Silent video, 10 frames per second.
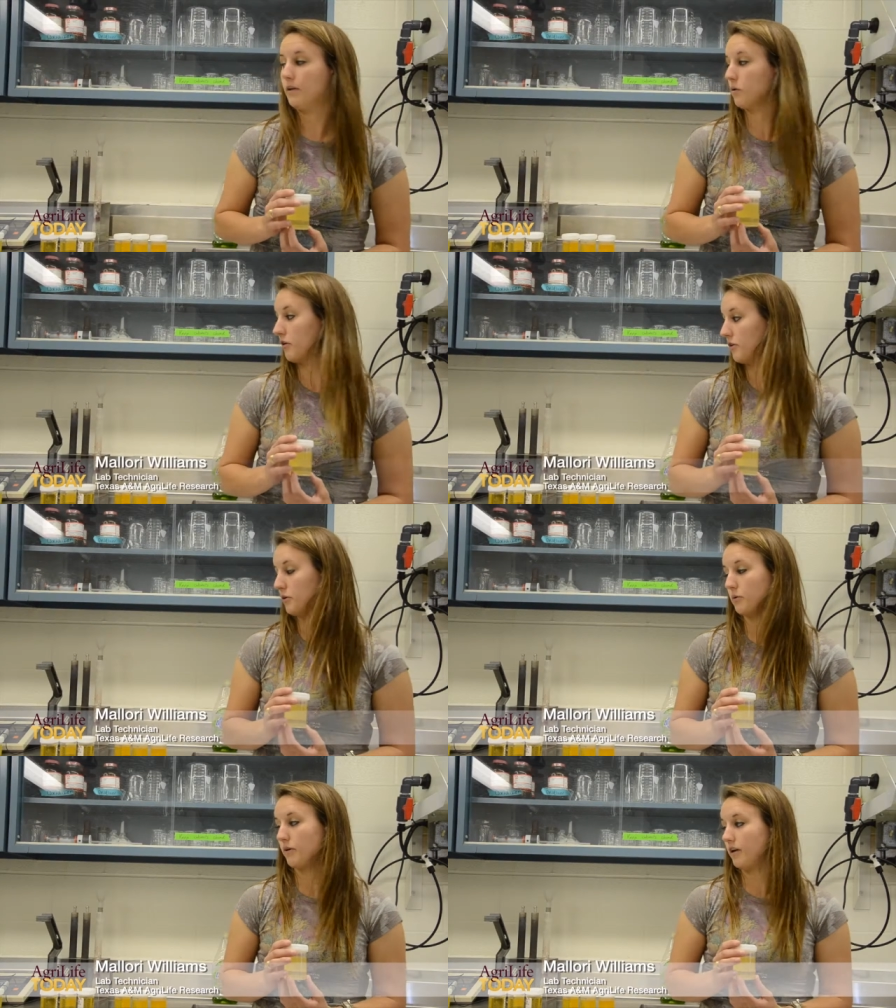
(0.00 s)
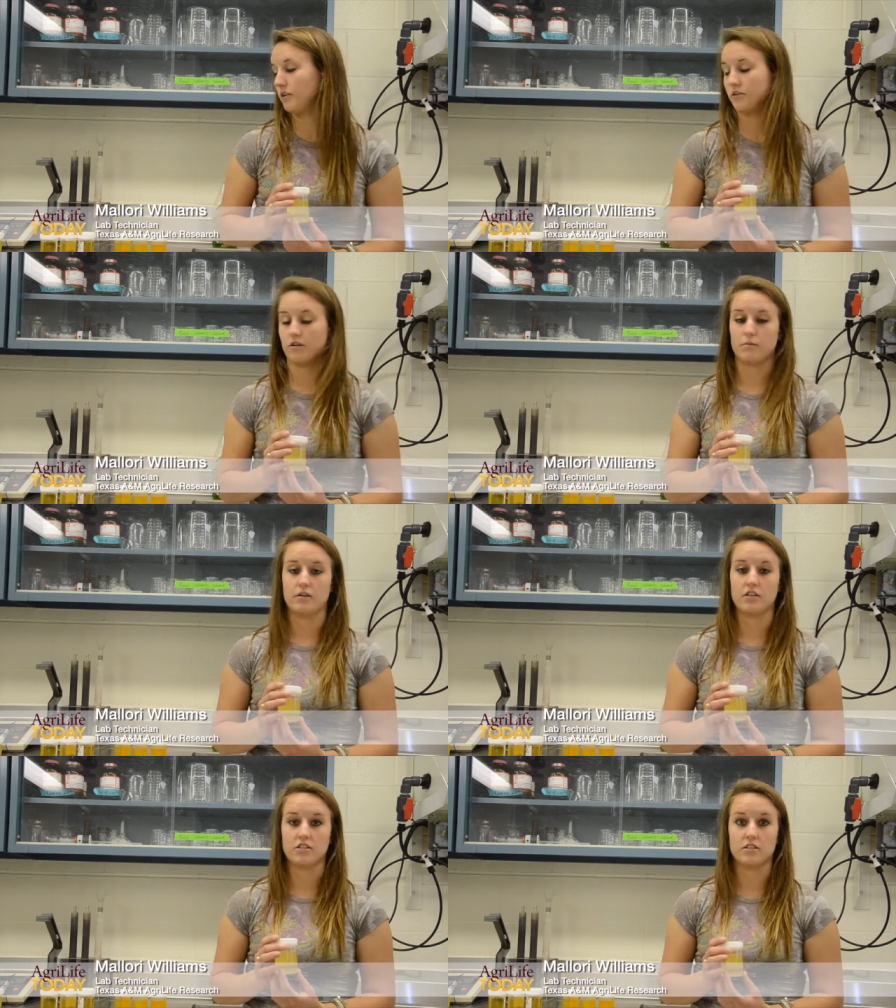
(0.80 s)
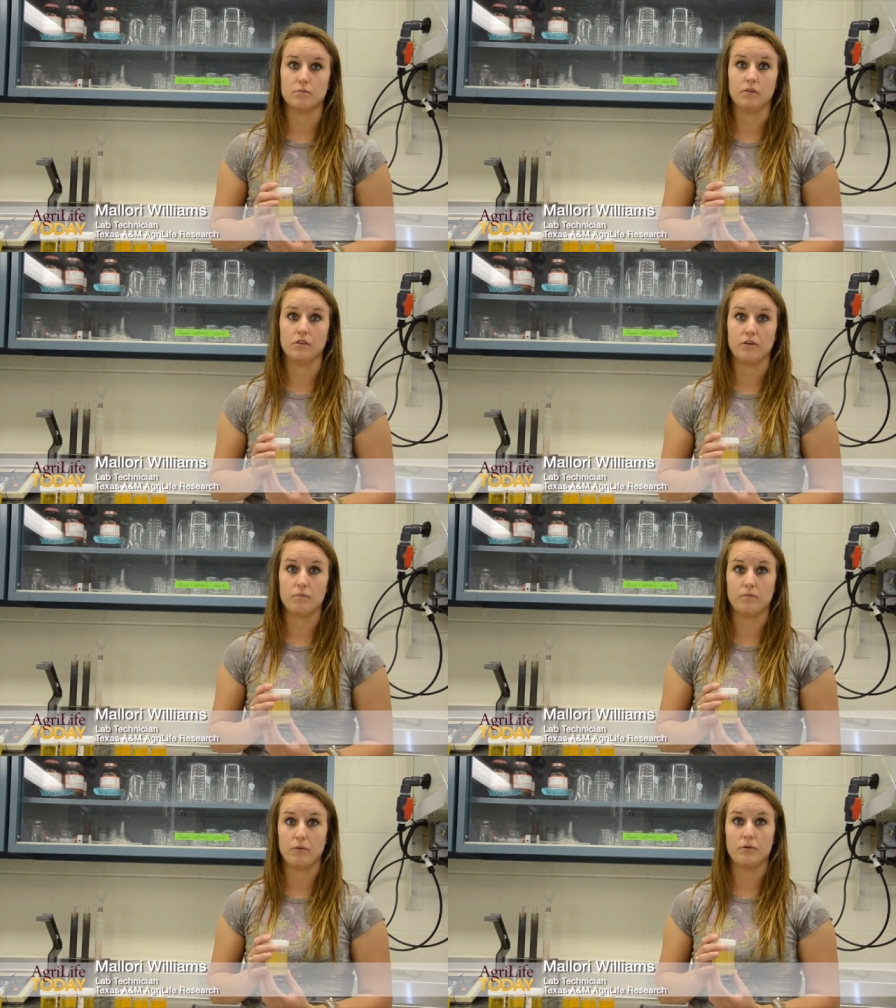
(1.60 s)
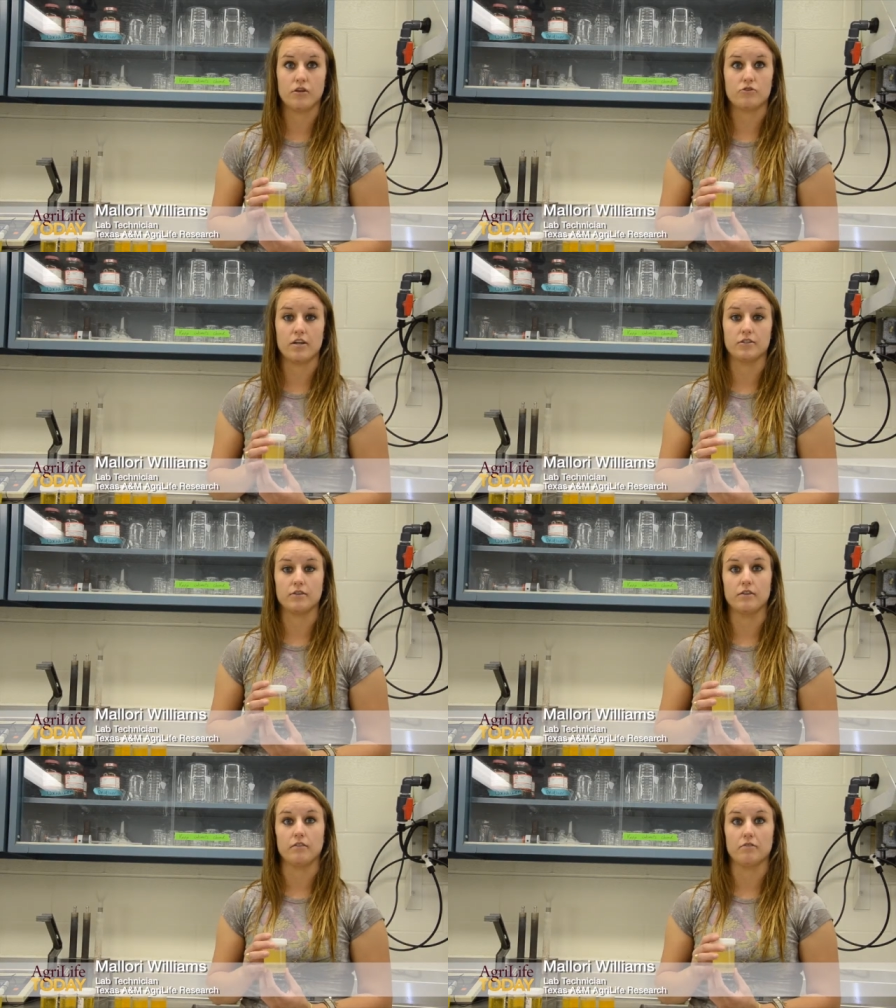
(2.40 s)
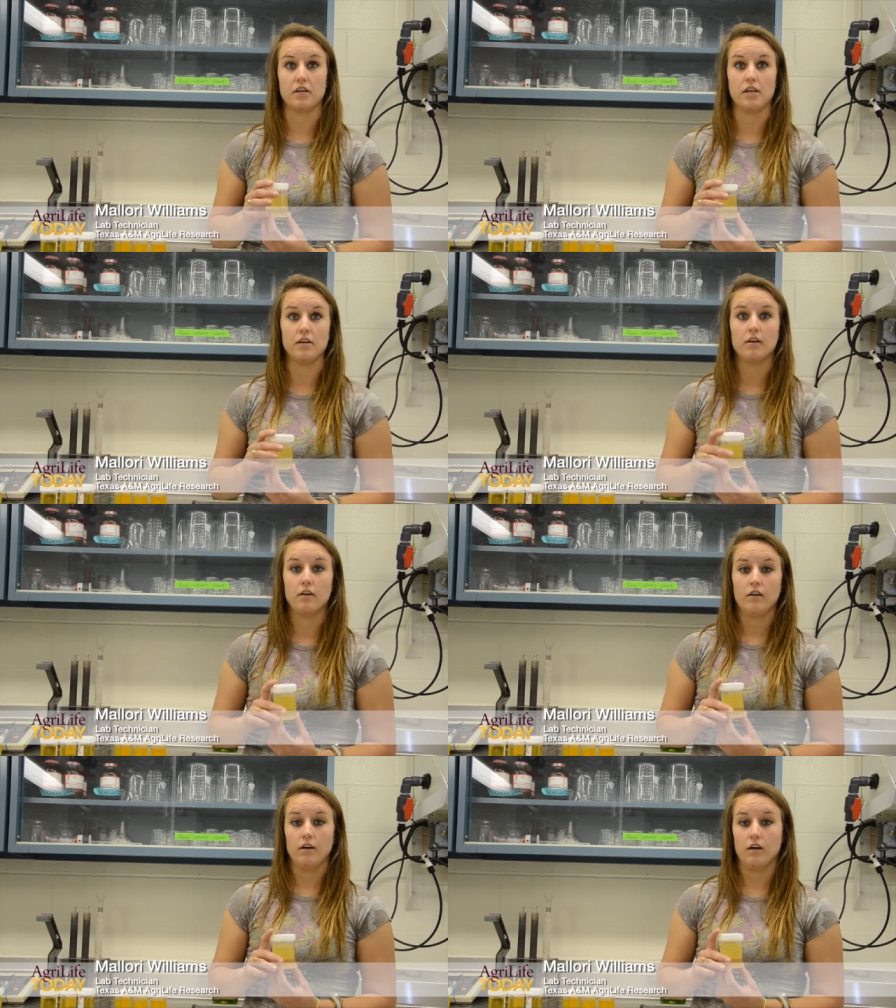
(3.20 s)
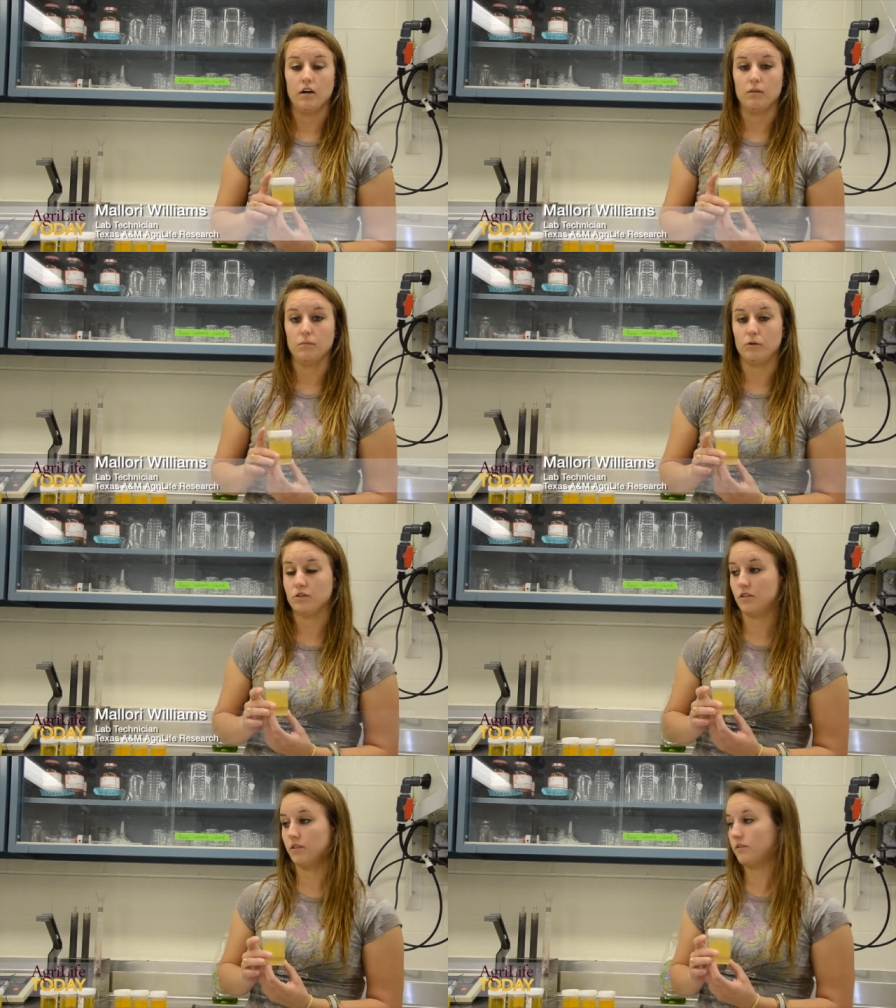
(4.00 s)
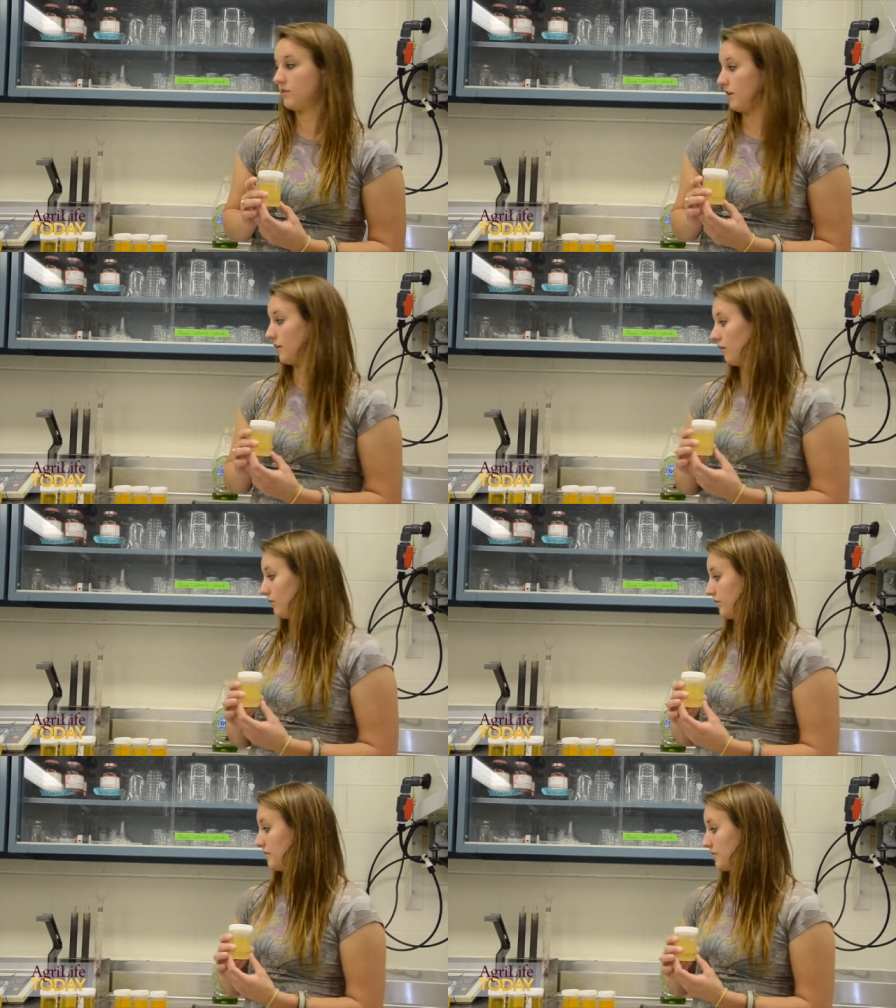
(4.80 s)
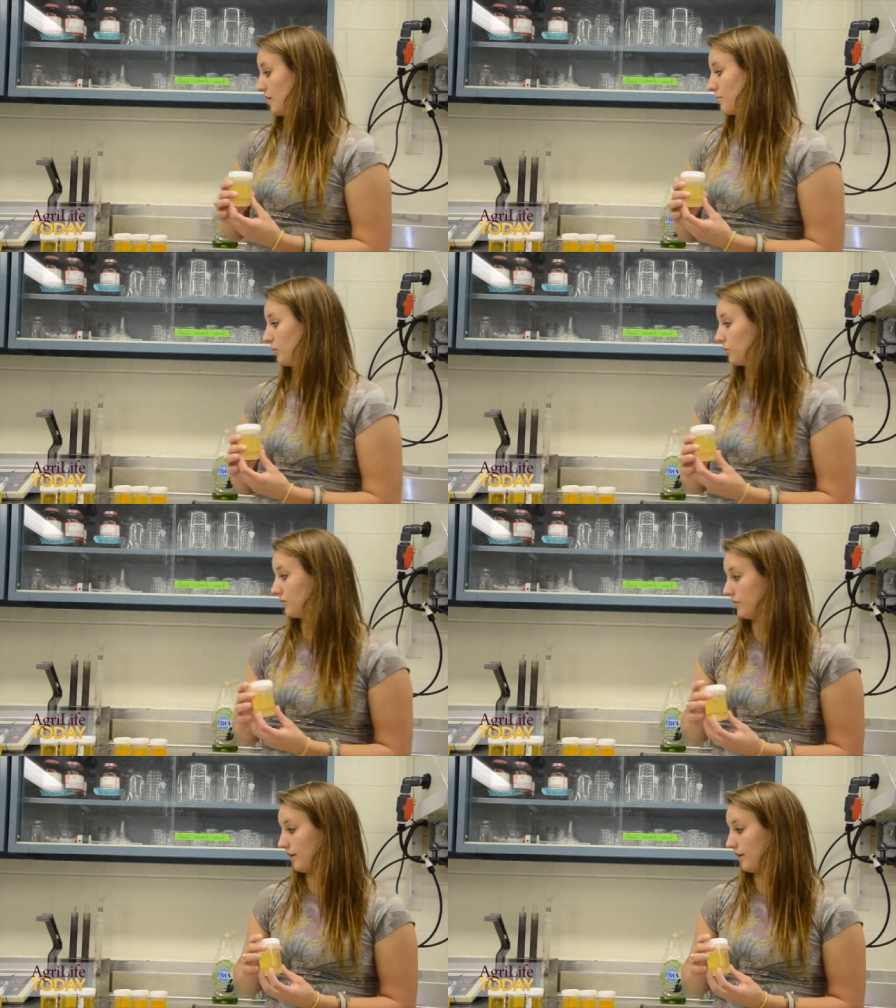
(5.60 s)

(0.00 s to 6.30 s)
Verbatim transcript: In order to uh, determine digestibility, we put a tracer in the feed, um, which is in all these samples.